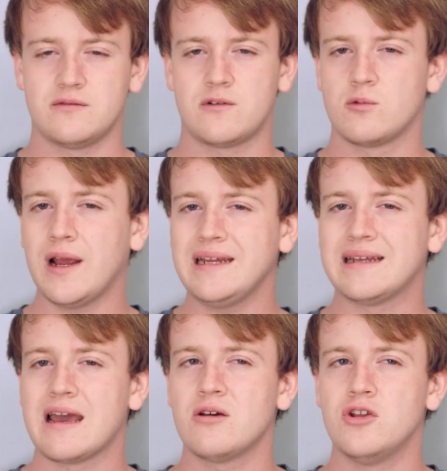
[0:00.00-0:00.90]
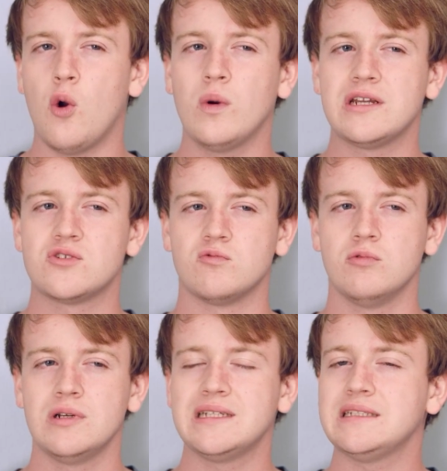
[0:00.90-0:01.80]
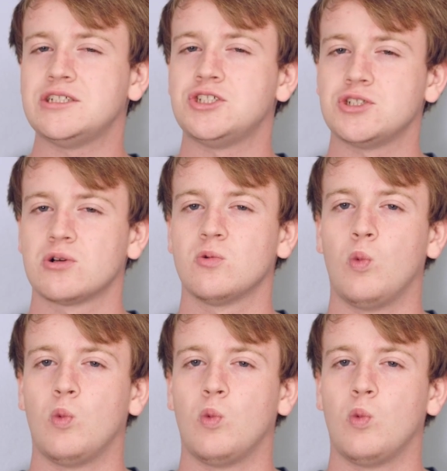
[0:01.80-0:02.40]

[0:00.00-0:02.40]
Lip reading: For right now, no one is really sure